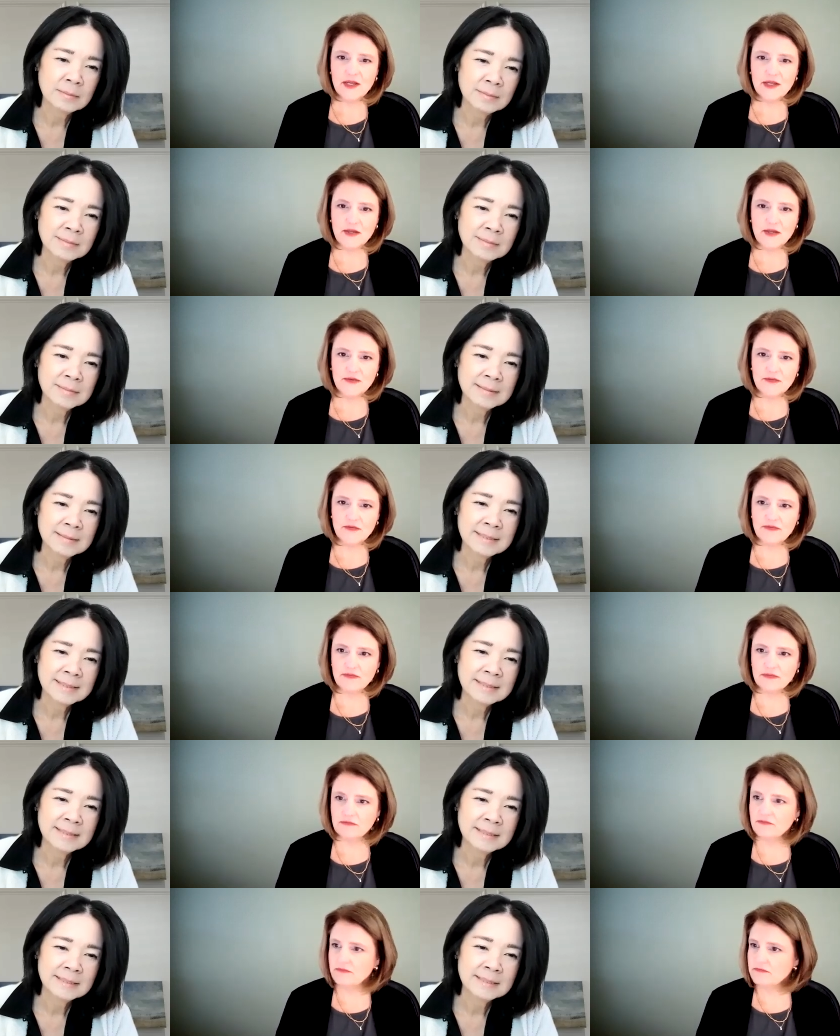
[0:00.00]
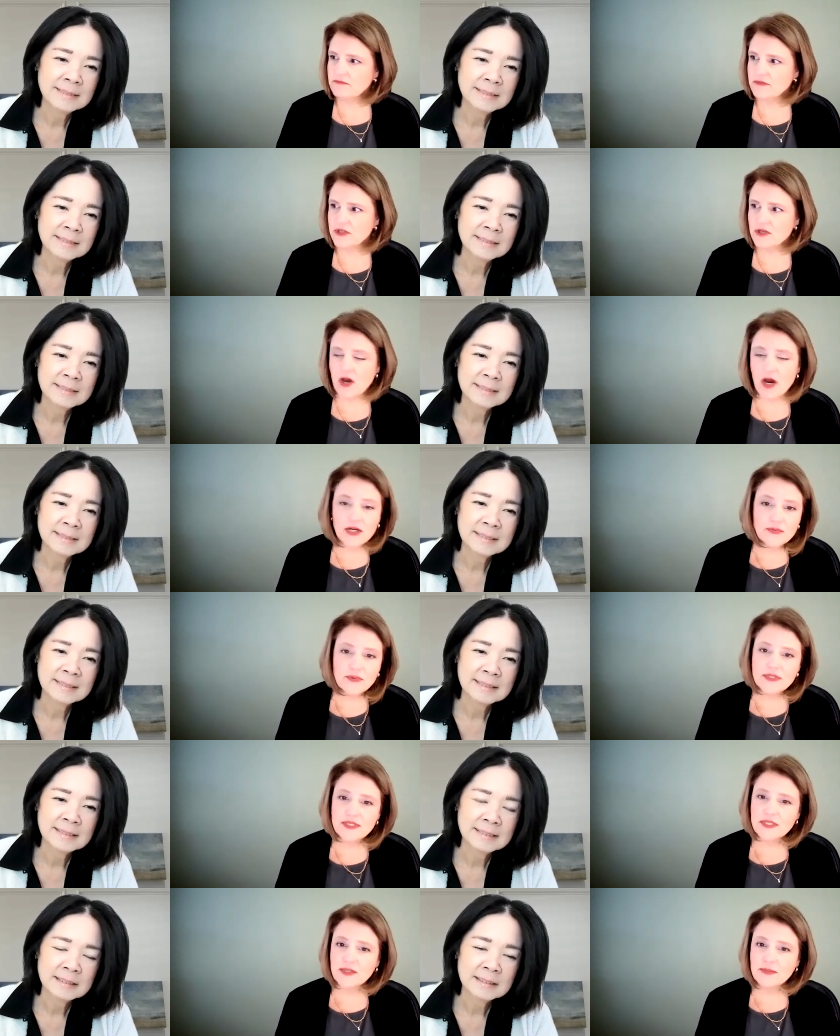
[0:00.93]
Speaker 1: You've talked
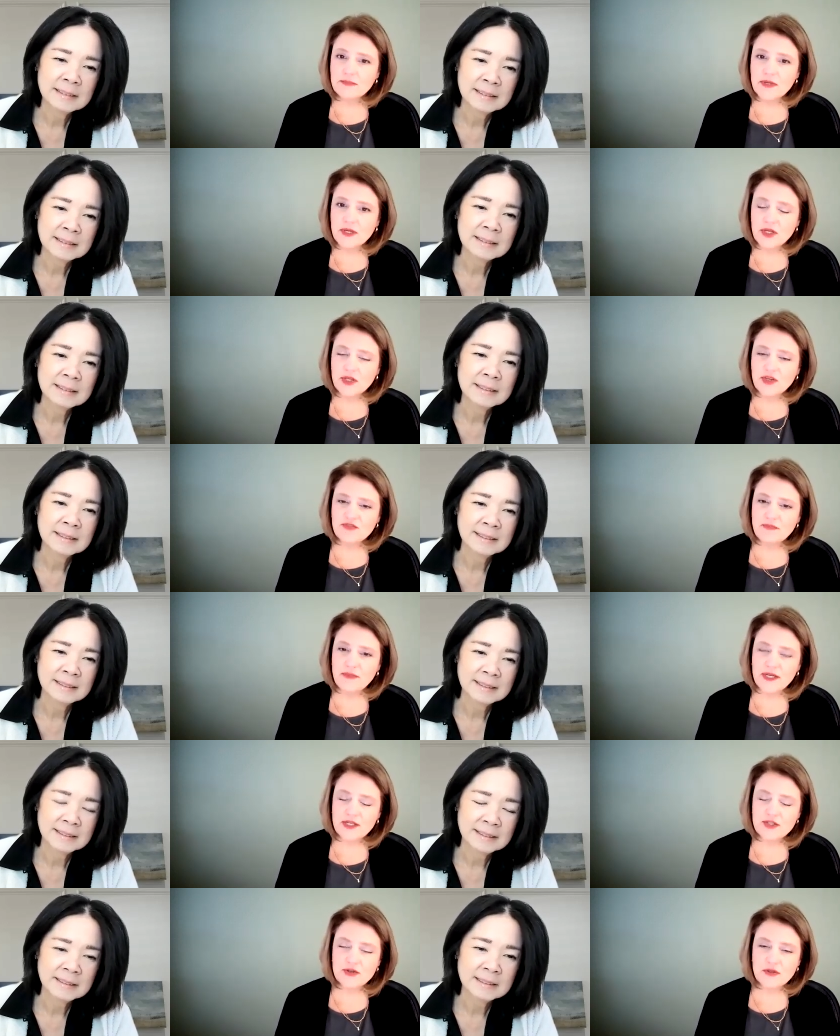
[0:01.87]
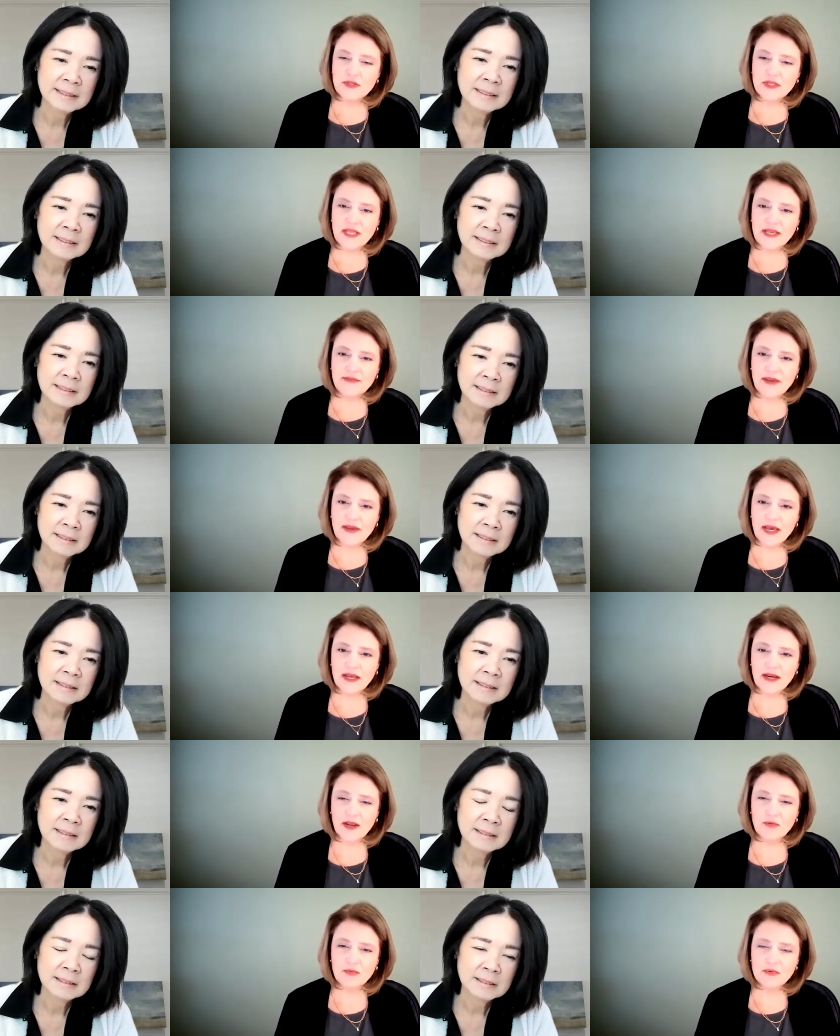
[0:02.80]
with them. You've made sure that they've
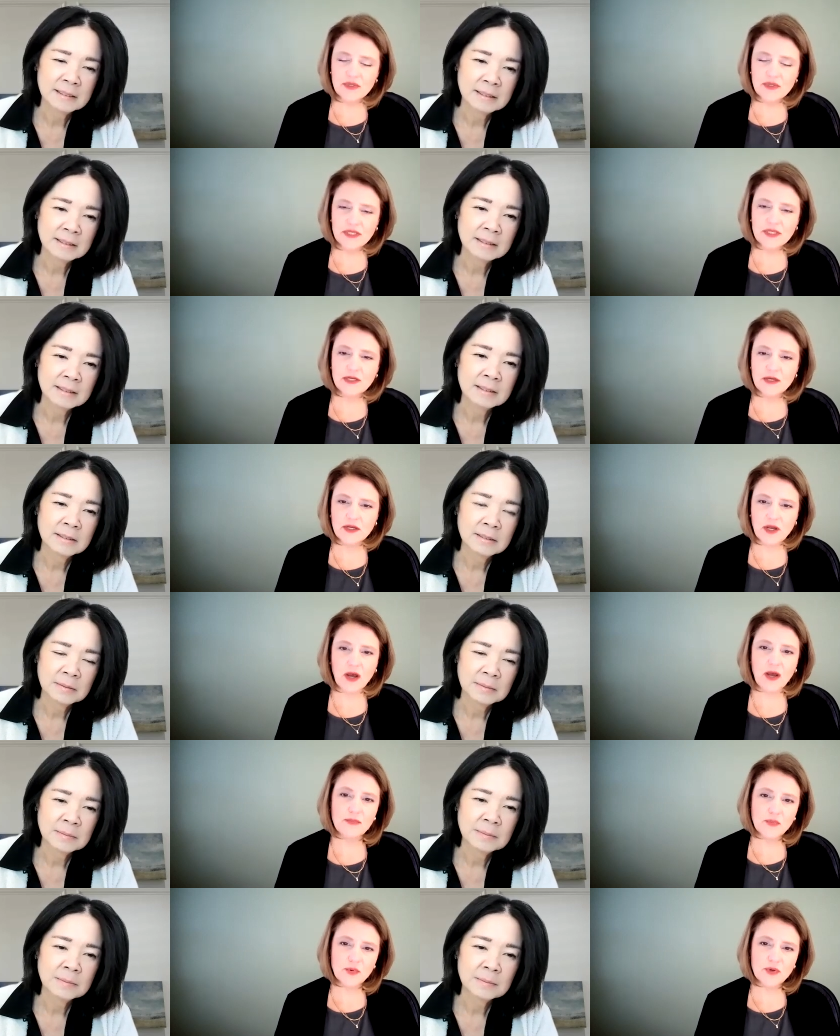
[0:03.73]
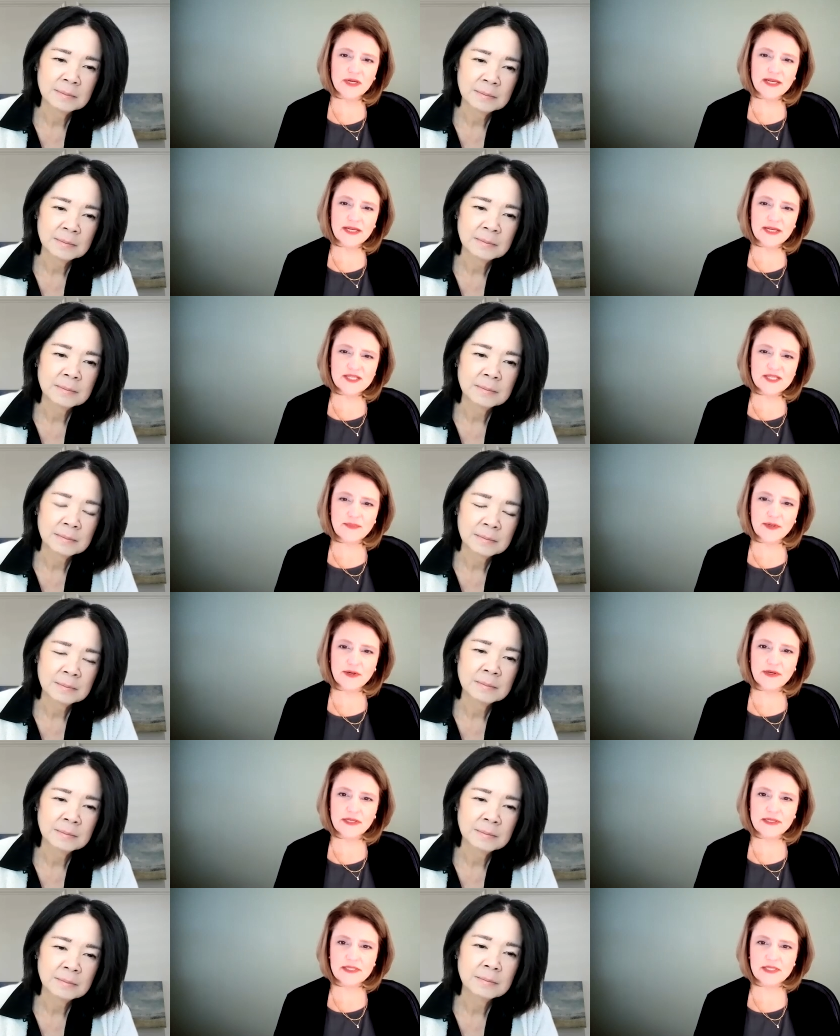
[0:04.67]
had a really good onboarding
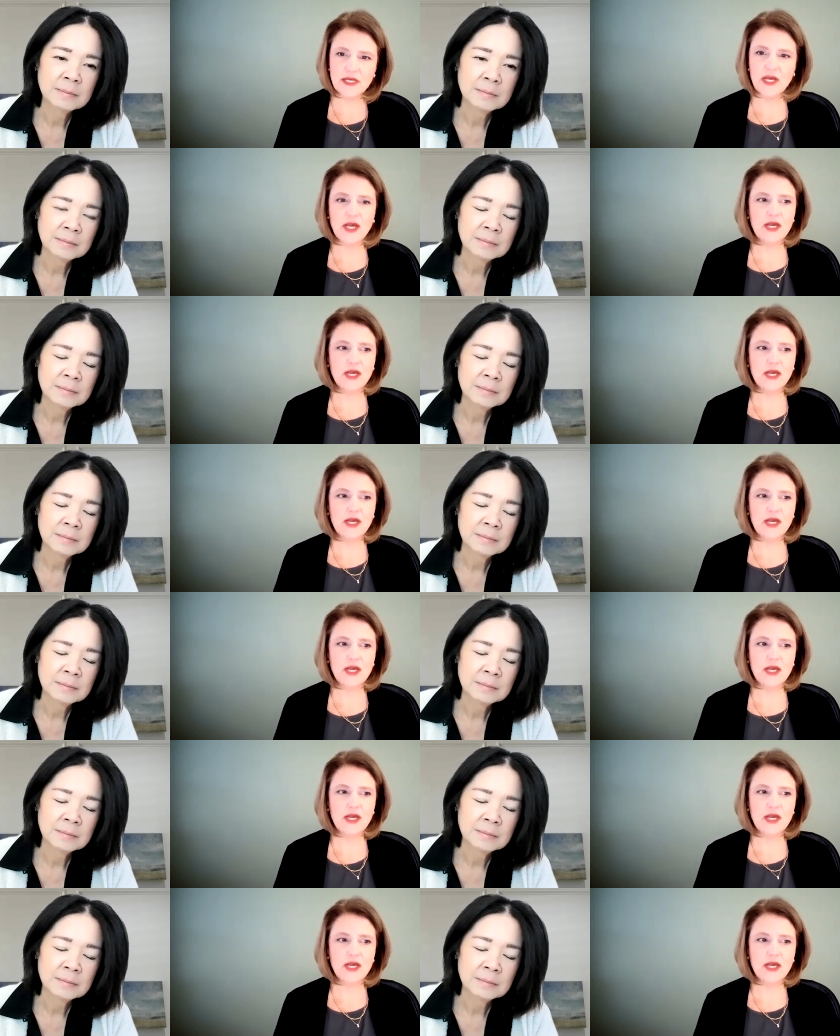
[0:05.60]
experience.